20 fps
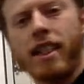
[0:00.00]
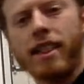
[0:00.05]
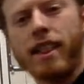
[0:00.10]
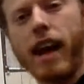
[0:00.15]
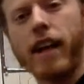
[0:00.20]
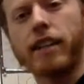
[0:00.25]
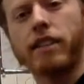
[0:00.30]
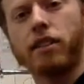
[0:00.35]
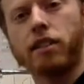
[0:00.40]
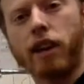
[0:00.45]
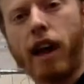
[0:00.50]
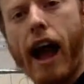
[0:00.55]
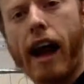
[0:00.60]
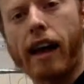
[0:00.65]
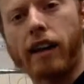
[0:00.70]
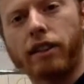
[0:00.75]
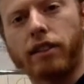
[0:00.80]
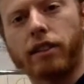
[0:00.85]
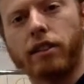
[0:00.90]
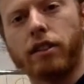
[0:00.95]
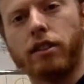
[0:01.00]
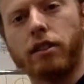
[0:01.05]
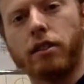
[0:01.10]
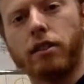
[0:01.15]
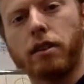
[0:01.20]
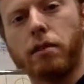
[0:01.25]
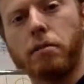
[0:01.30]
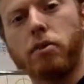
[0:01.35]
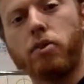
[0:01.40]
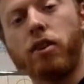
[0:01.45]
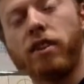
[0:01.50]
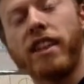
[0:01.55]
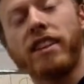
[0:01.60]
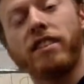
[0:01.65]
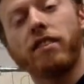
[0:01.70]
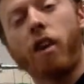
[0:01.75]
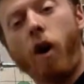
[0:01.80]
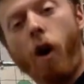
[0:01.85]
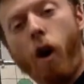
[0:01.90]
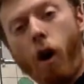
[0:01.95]
That's your axis of symmetry.
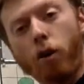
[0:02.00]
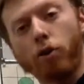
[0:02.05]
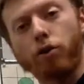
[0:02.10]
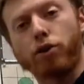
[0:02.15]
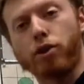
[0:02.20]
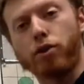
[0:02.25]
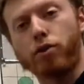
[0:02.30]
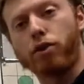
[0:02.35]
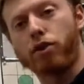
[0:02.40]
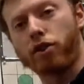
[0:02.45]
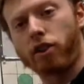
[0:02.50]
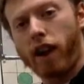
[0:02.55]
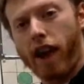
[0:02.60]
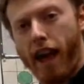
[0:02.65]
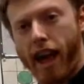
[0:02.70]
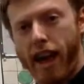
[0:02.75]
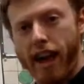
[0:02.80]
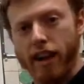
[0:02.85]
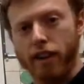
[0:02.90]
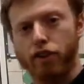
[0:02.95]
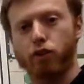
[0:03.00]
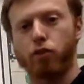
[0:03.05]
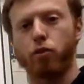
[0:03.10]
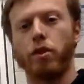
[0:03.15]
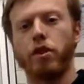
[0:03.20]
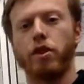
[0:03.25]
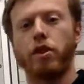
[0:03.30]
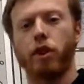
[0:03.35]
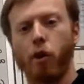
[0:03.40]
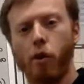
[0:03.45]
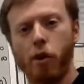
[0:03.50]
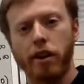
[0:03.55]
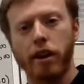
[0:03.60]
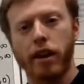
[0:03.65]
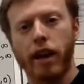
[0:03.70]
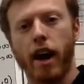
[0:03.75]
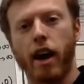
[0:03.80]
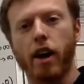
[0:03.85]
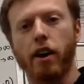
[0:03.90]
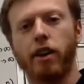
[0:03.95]
That's also your h when you're going to
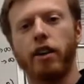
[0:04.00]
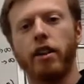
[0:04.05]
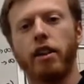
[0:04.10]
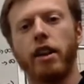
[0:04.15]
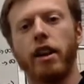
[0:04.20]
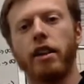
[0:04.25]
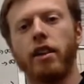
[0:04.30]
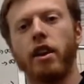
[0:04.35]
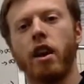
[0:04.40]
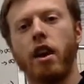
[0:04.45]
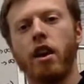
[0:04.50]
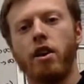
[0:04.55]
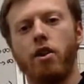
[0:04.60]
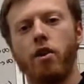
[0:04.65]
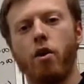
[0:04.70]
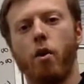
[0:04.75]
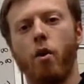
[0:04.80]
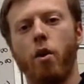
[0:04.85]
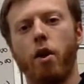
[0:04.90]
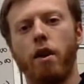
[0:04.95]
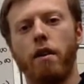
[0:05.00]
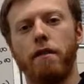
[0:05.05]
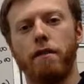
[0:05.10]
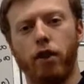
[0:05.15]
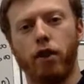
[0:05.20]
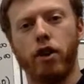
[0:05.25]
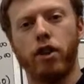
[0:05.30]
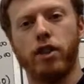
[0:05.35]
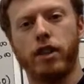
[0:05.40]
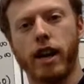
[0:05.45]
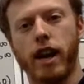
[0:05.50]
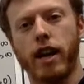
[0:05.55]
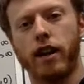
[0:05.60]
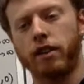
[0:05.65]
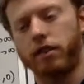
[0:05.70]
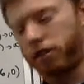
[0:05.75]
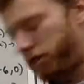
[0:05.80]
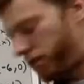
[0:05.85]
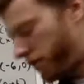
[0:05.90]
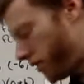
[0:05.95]
calculate your
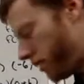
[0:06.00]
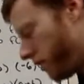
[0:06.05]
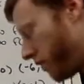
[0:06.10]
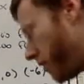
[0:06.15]
vertex.